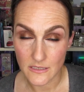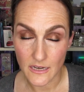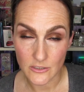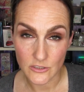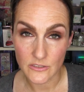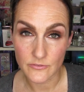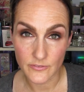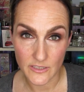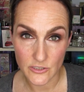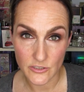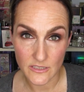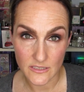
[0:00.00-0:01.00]
actually
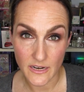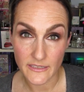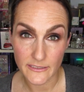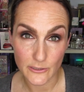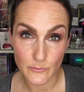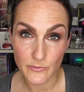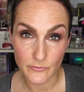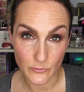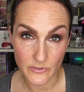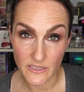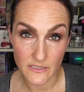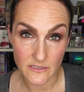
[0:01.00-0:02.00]
finish this highlighter
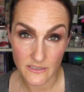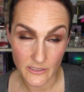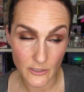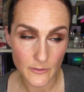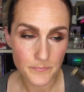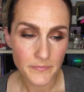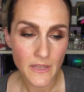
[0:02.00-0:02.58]
before the end of the year.